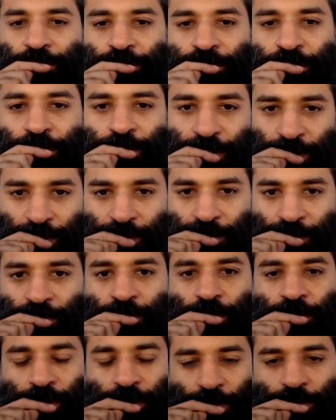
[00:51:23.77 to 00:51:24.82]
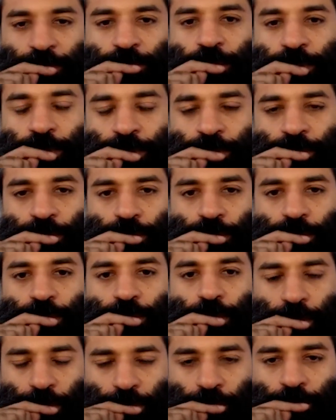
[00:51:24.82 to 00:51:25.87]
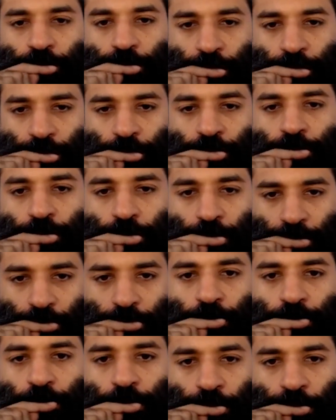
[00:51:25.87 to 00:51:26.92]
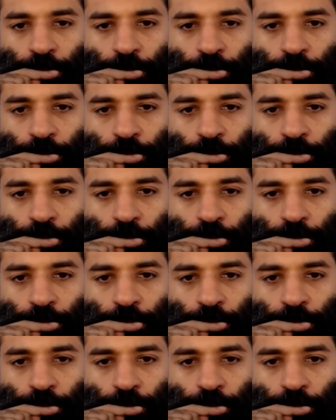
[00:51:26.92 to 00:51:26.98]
(not speaking)